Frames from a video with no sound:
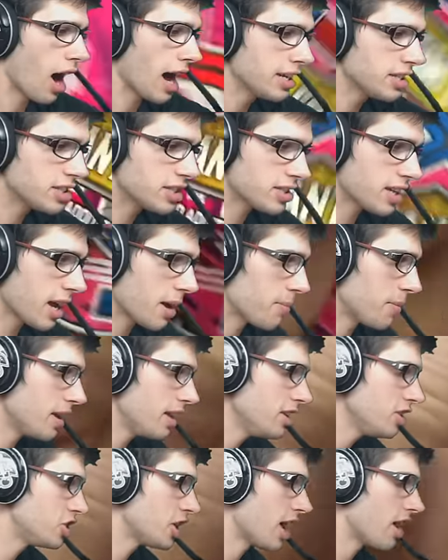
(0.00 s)
I just,
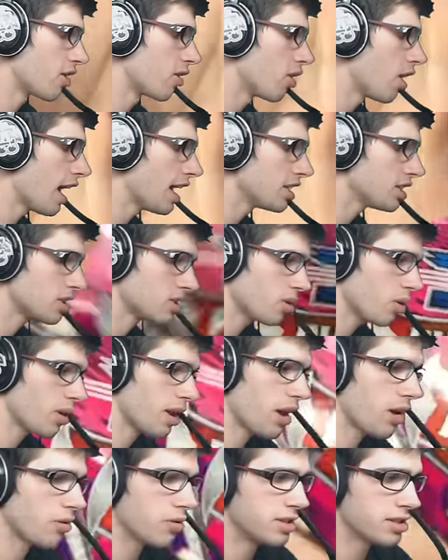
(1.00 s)
in general, I just
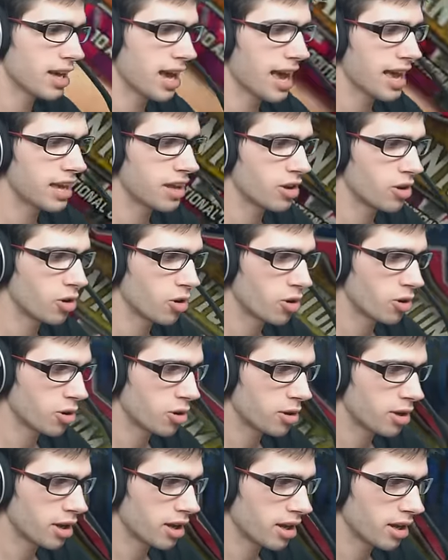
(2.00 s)
thought it was a
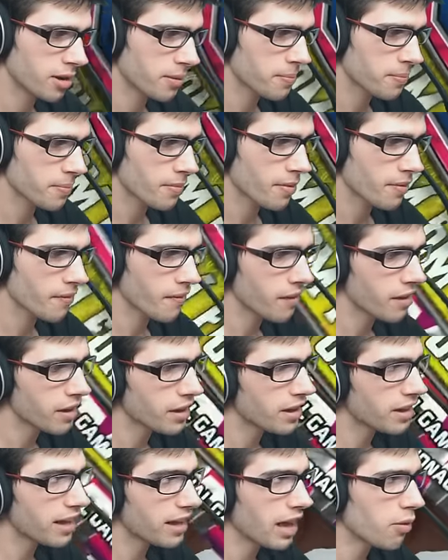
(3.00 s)
good...
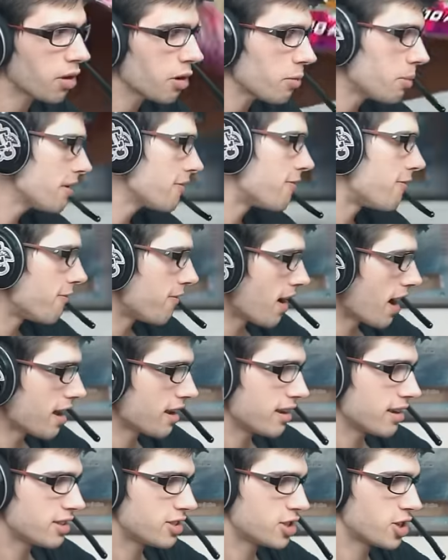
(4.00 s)
It would have been
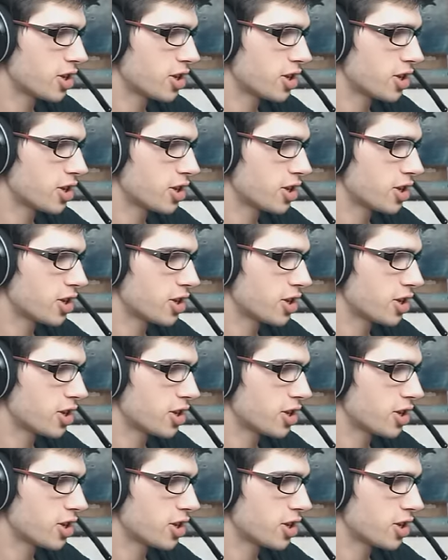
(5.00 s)
fun